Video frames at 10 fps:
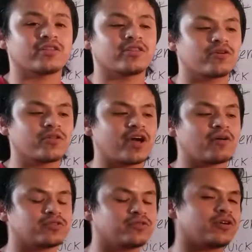Literally,
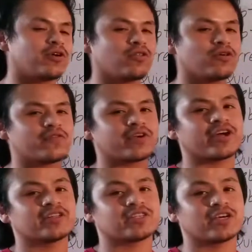I'll do it all over
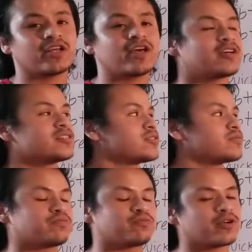again today because it's
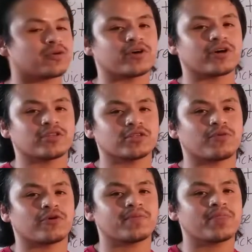pretty quick at this
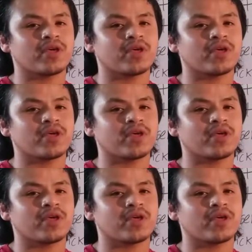point.